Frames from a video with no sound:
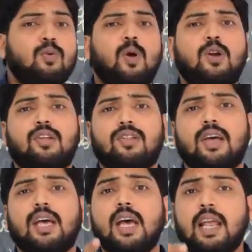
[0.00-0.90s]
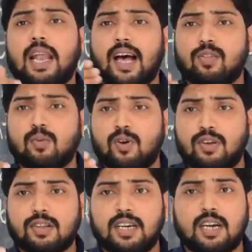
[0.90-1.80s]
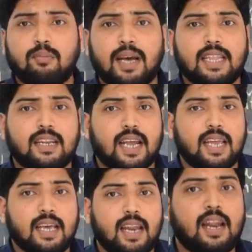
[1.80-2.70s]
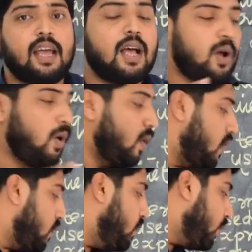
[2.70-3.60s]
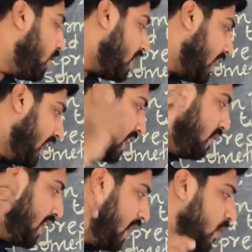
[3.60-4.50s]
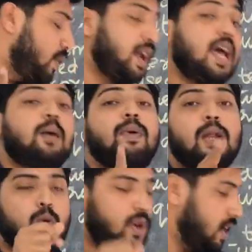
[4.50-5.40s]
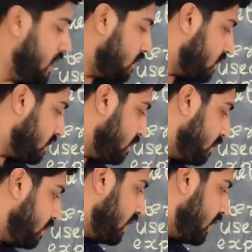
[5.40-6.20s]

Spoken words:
What is the last voice heard by the tiger? Oh, what? Really, very good. Patrolling cars.